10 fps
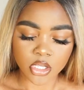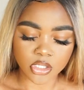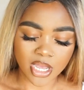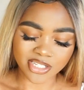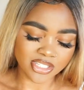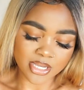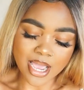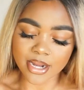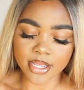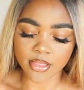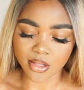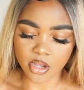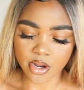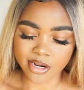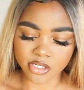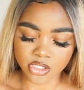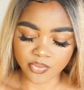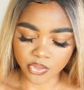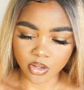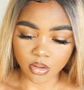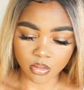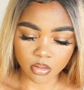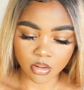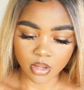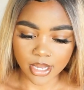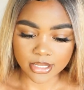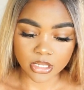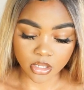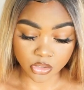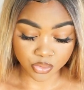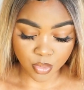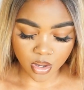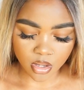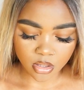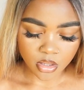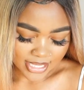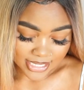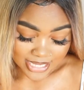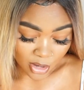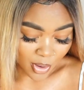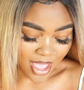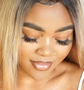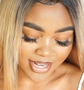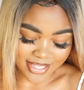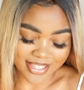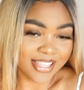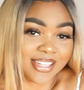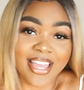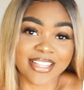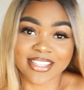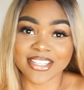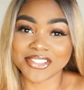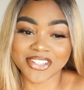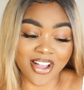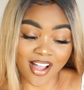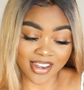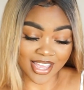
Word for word: So I just got it in the large, even though I needed a small. This, I don't have anything like this, y'all.